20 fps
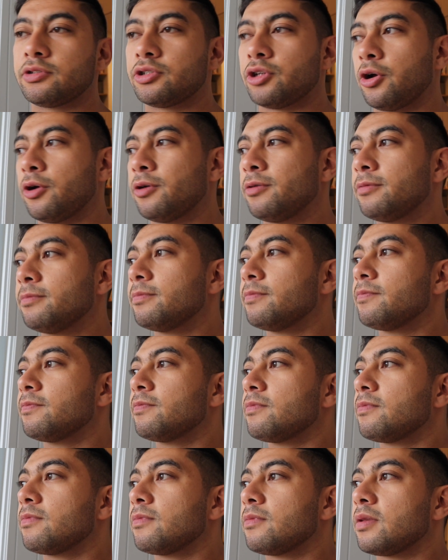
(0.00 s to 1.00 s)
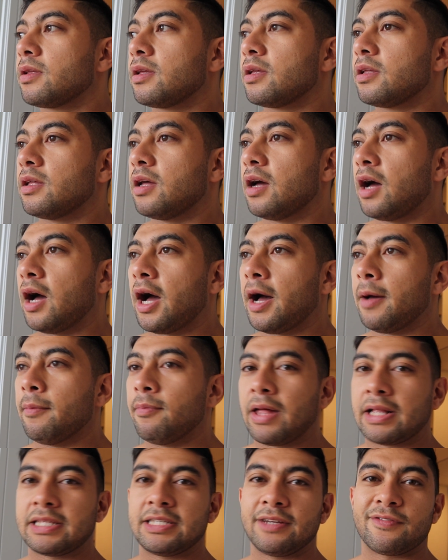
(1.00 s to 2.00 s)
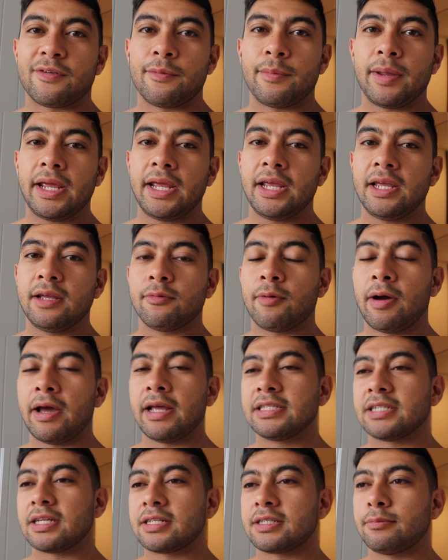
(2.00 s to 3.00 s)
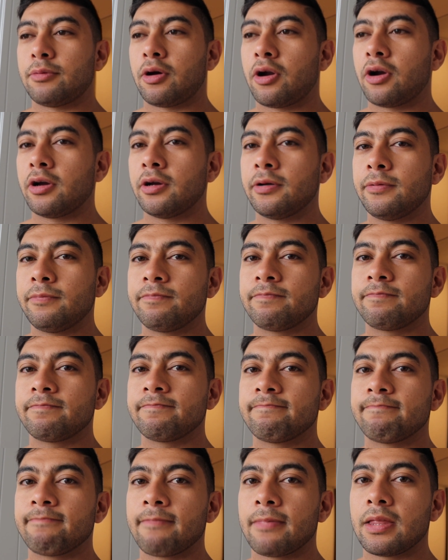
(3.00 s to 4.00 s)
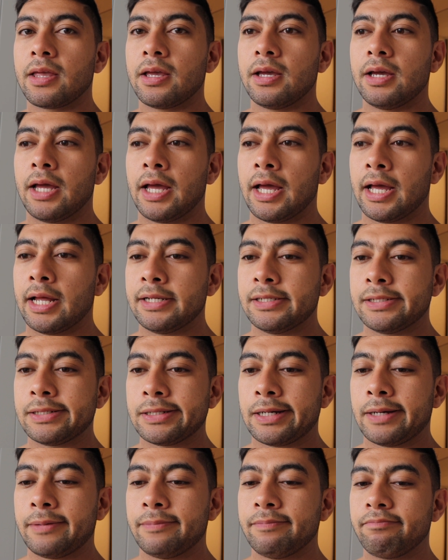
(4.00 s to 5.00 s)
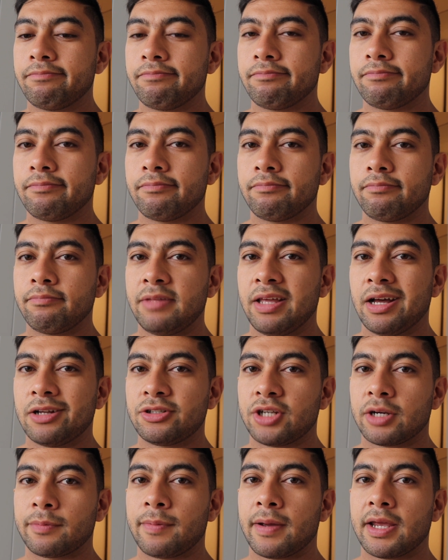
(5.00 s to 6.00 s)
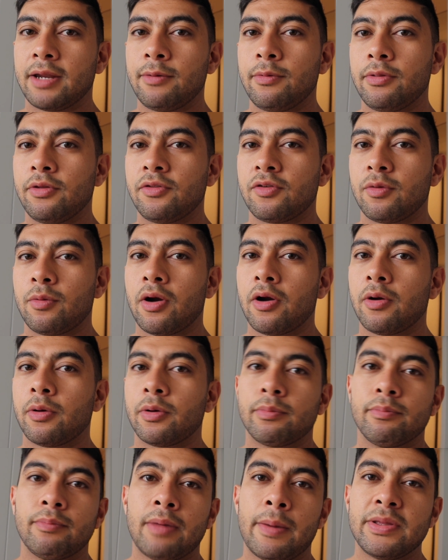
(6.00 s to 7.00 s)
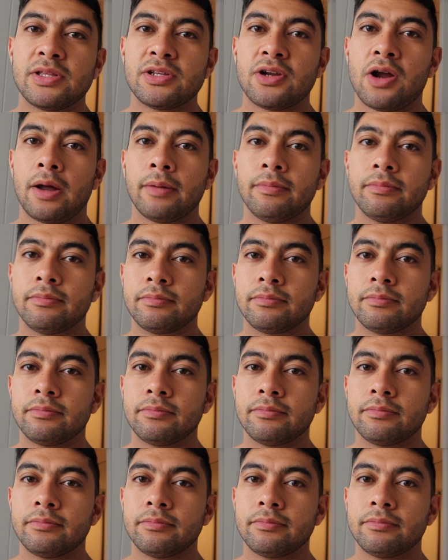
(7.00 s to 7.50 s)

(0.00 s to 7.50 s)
So that's it for me. Weigh-ins are tomorrow. And yeah, I'll check back in with you tomorrow or maybe tonight.